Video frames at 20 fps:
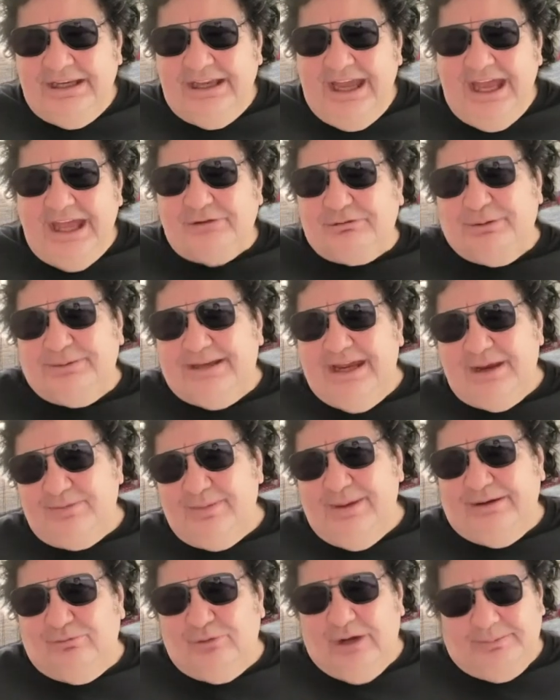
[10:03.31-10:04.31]
and it would take
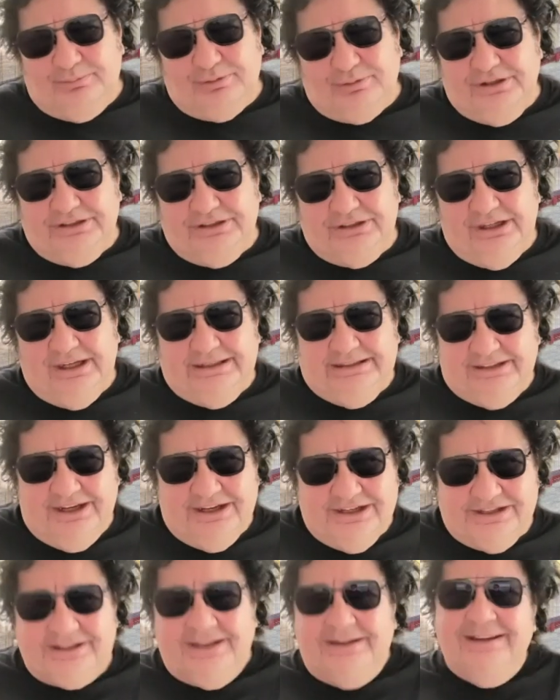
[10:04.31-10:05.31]
me about 1.9
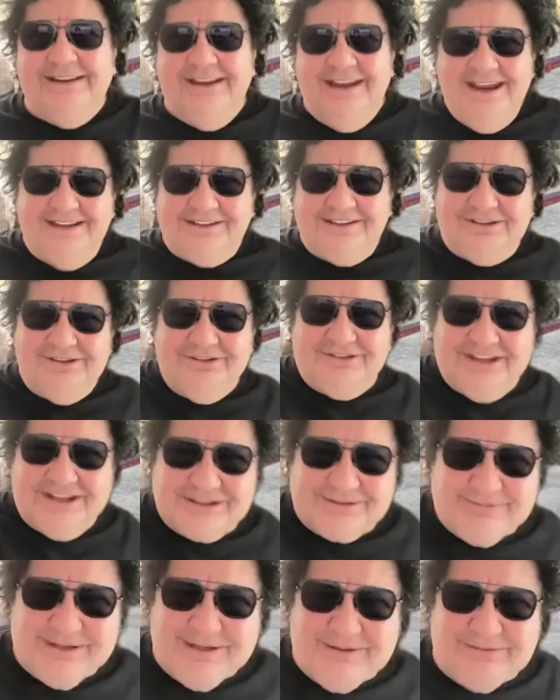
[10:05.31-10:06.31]
days And
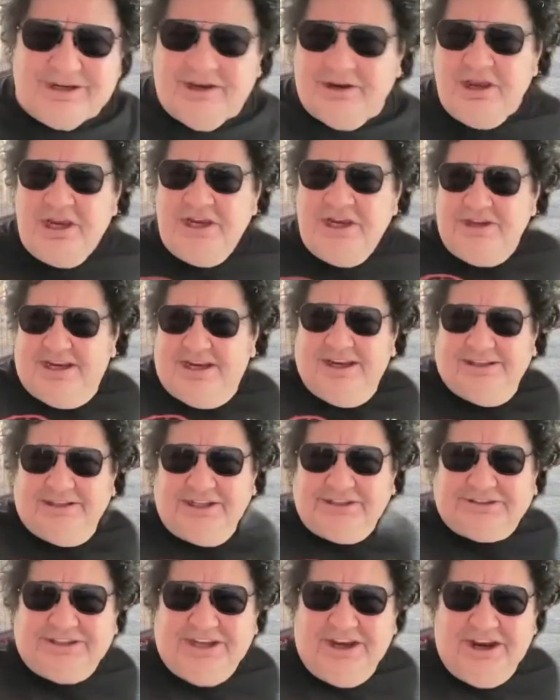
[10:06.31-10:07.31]
2,000 people go, yeah,
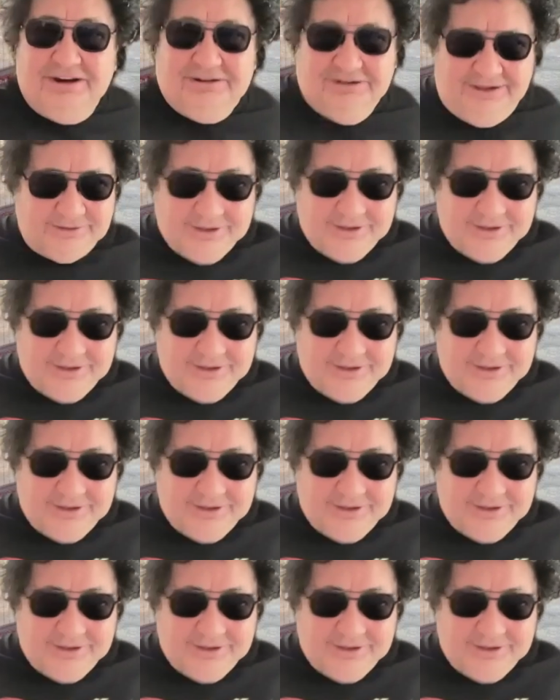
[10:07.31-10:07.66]
let's go.